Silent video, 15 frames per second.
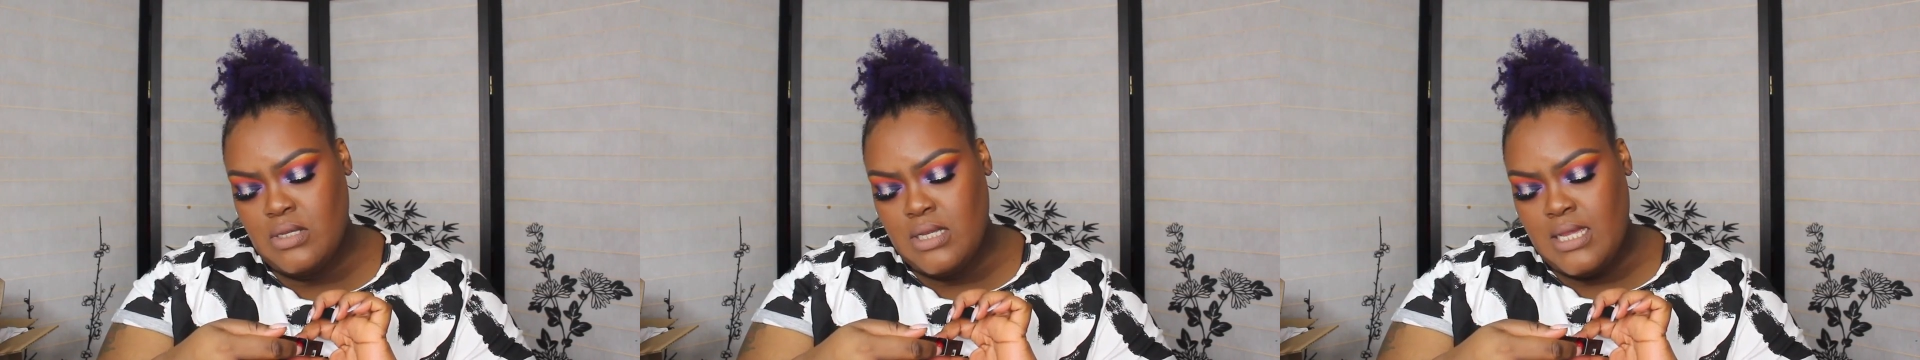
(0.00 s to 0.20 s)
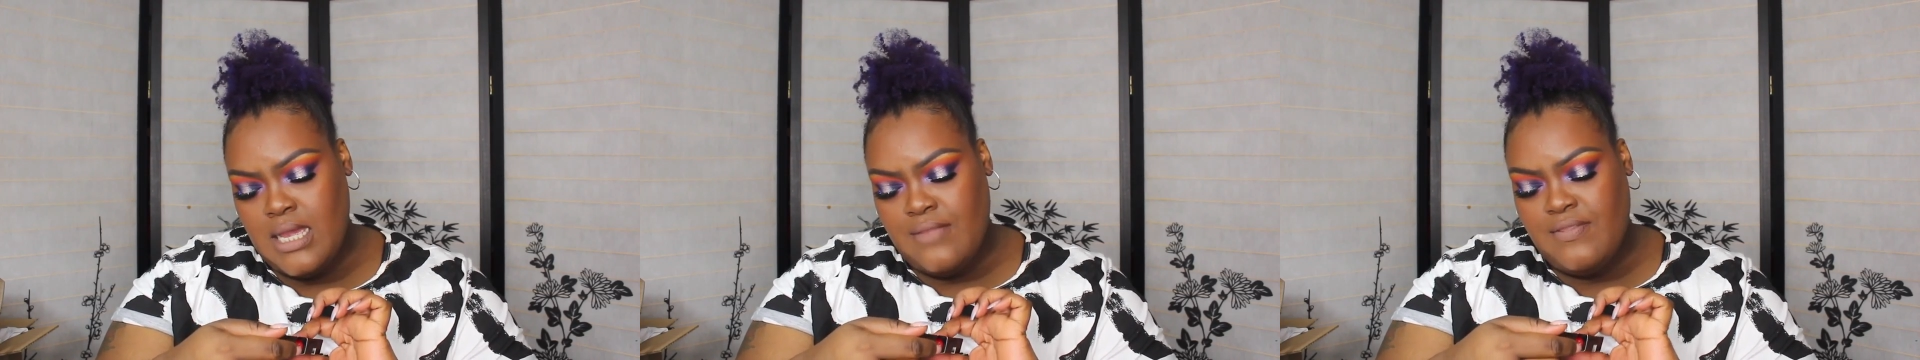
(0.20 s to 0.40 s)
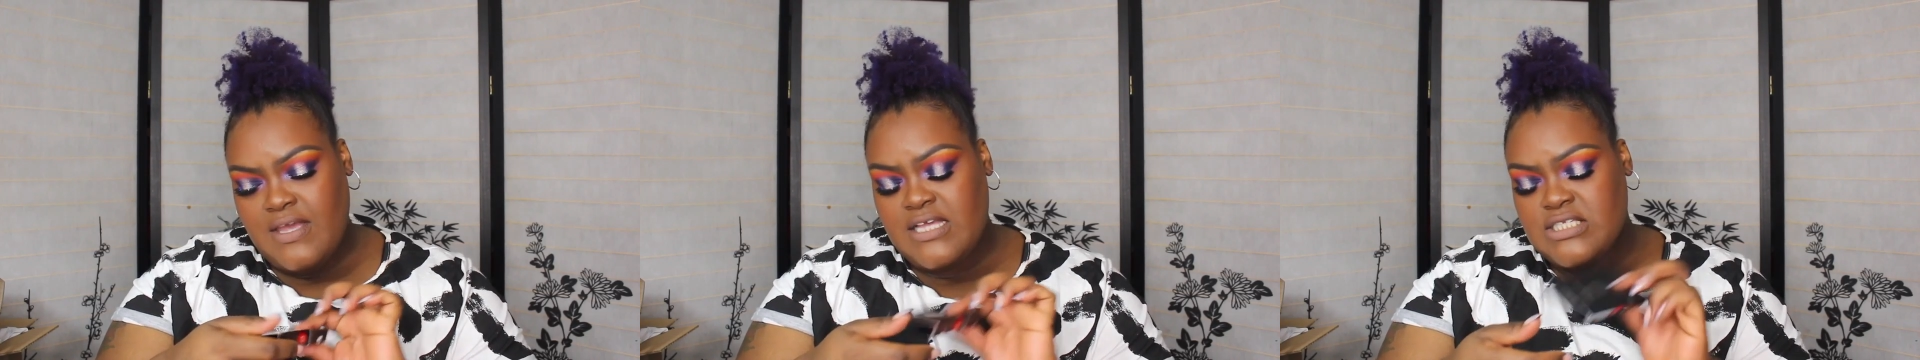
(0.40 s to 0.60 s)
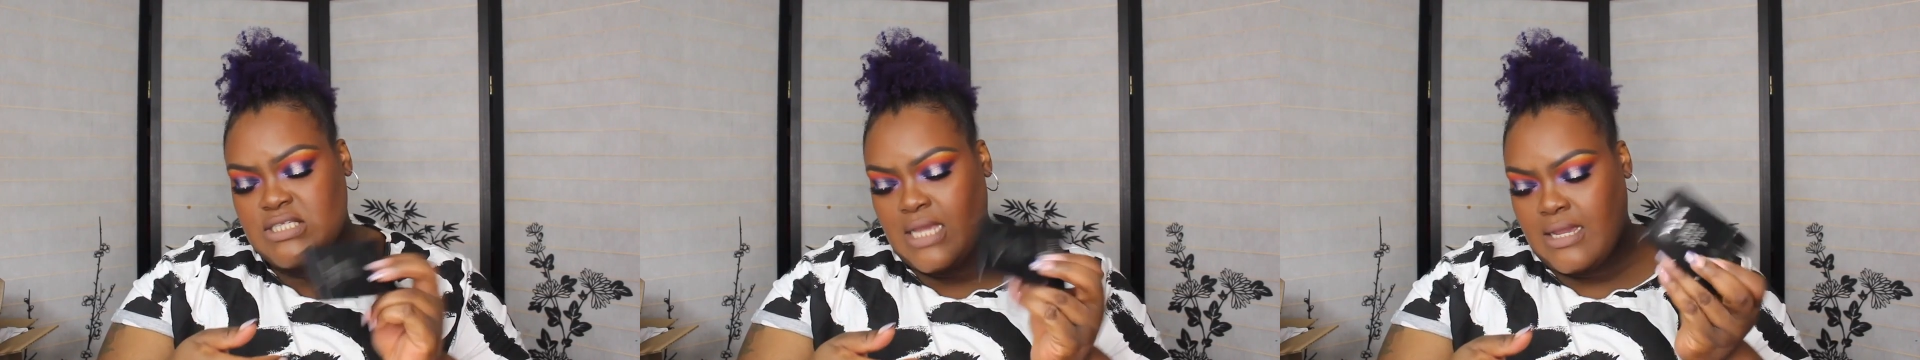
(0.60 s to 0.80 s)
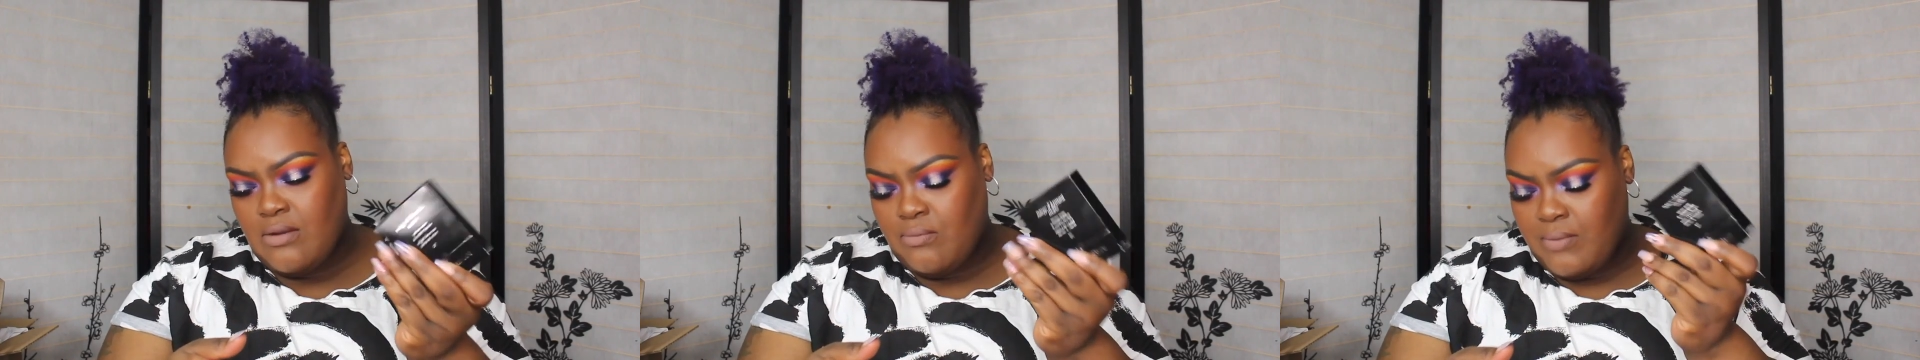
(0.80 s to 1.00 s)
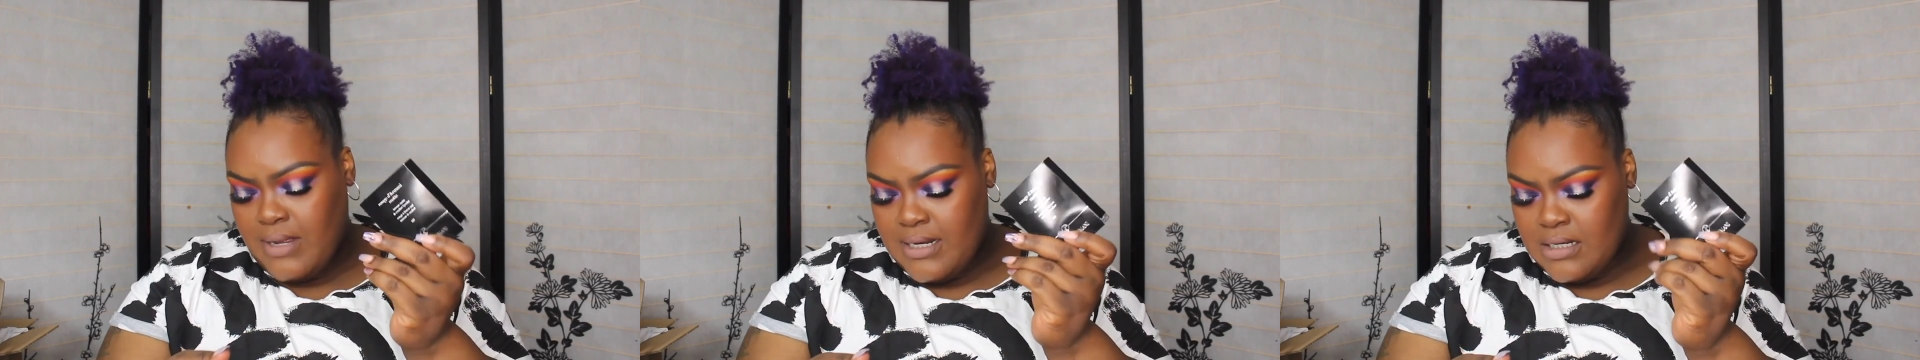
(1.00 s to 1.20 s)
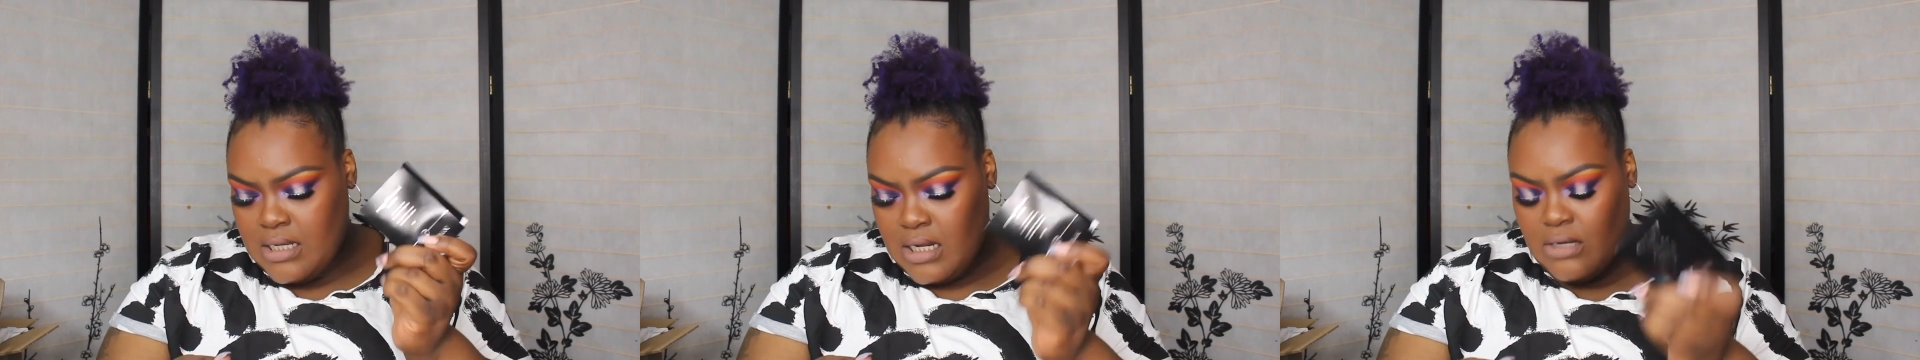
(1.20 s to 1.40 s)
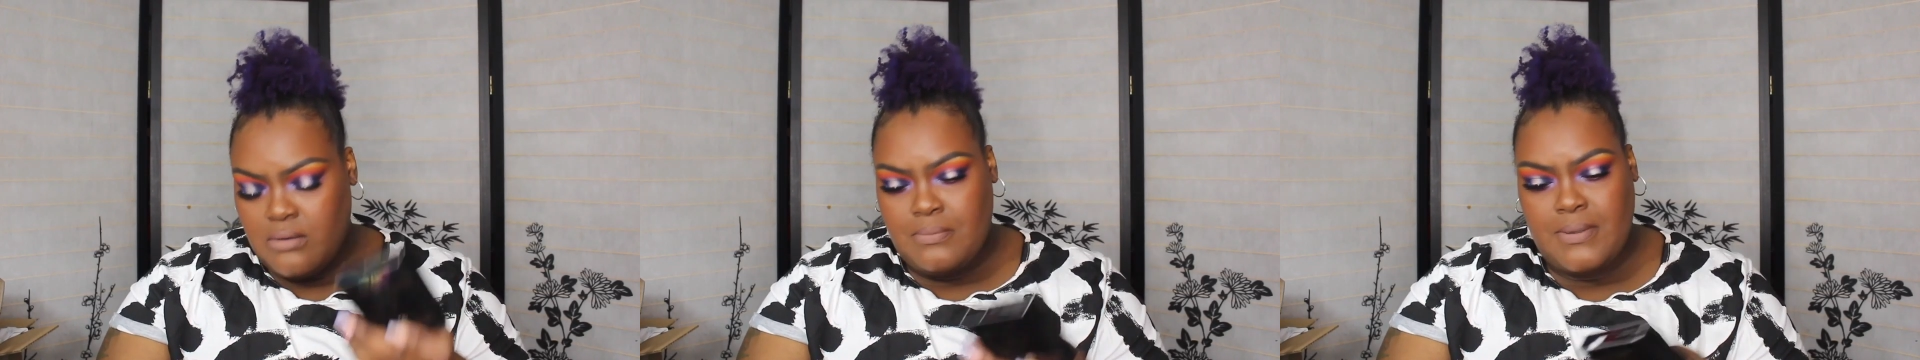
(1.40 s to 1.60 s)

I think it's like a red color,